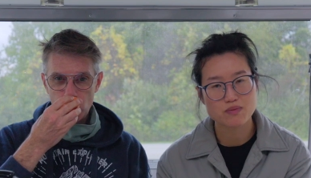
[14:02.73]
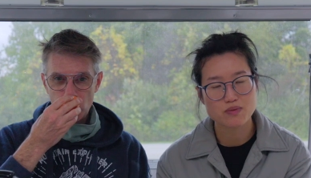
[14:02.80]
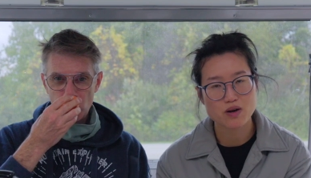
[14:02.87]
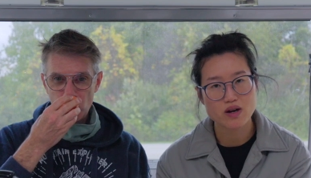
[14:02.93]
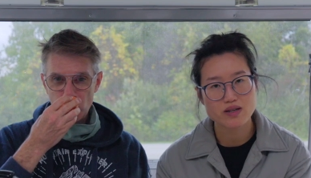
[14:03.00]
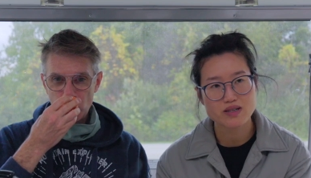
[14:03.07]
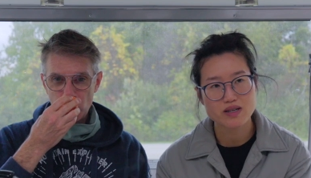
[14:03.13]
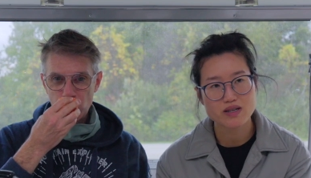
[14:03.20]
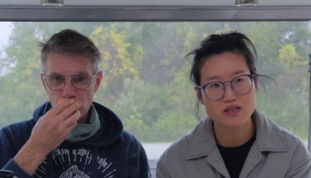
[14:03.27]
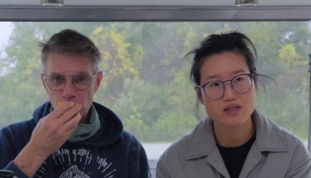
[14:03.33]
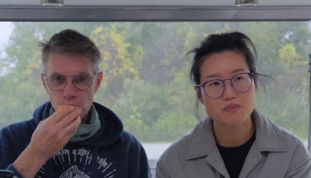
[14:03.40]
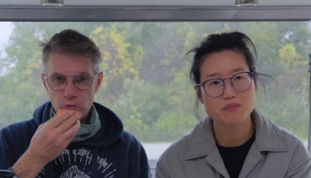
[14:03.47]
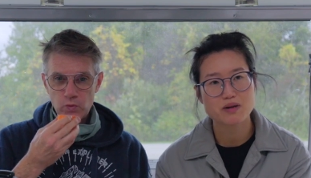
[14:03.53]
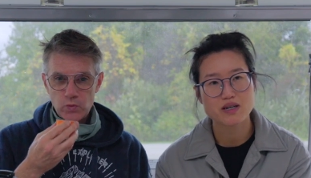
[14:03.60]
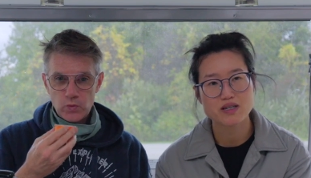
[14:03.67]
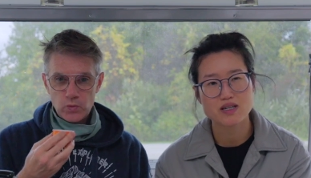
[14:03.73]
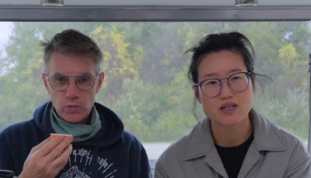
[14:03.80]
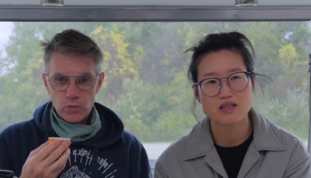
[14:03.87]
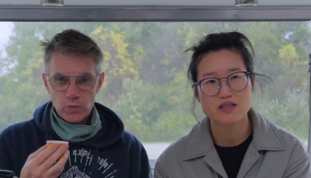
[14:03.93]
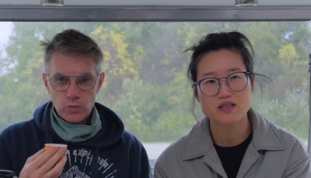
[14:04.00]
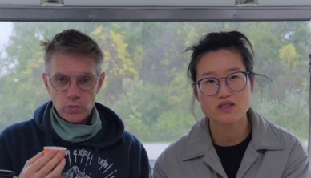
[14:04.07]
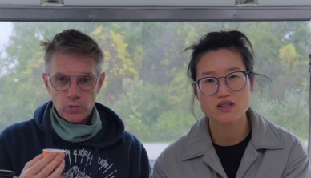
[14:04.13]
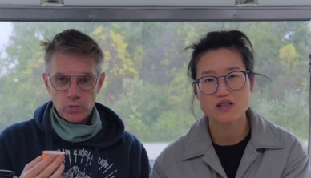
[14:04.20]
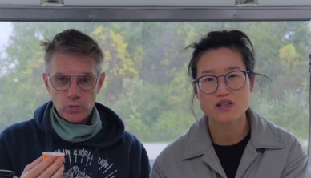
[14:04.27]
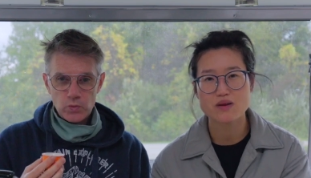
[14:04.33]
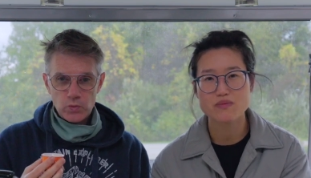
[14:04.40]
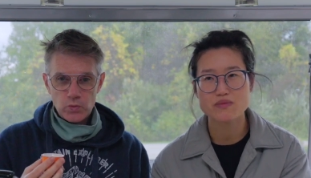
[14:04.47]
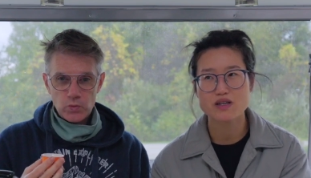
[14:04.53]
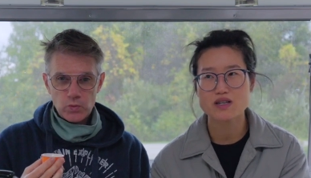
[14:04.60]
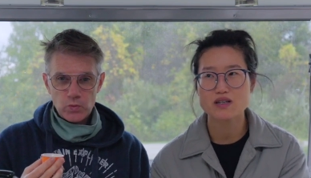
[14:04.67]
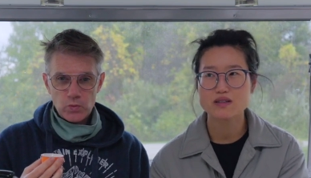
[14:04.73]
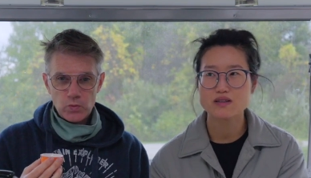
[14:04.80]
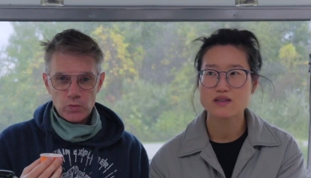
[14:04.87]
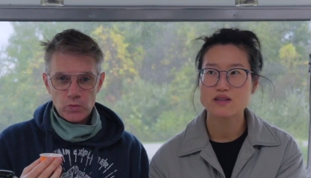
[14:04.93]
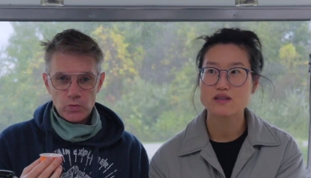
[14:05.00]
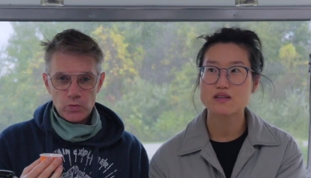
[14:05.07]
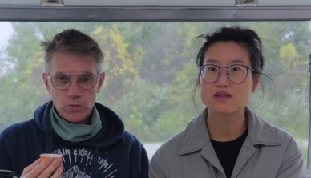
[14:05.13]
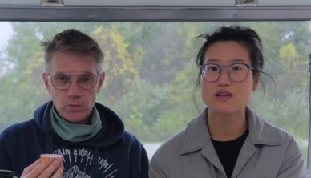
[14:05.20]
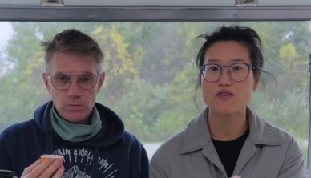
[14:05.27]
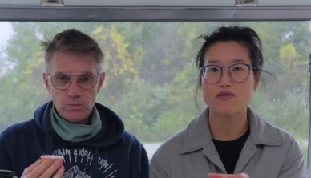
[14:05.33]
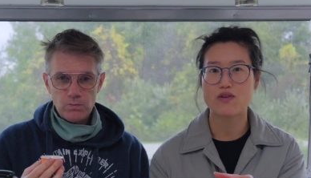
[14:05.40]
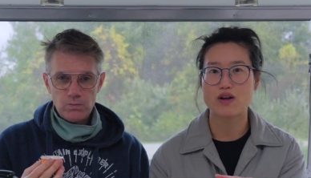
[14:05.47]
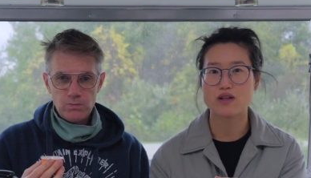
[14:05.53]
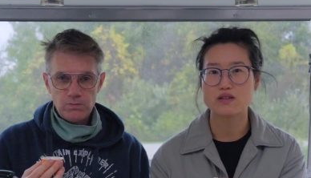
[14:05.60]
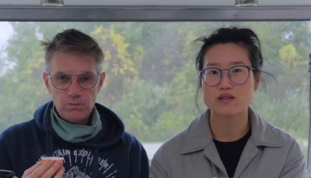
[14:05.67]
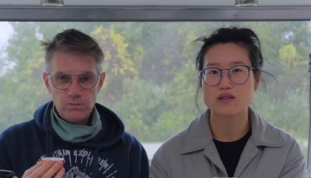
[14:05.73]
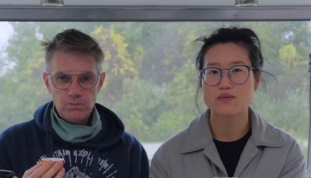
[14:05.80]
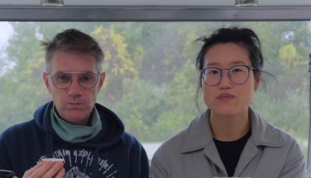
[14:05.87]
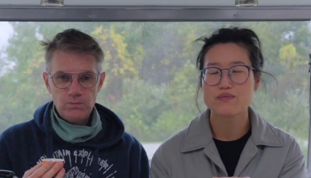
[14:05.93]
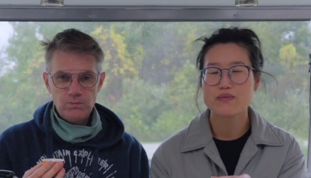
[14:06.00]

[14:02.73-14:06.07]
Speaker 1: process but there's something different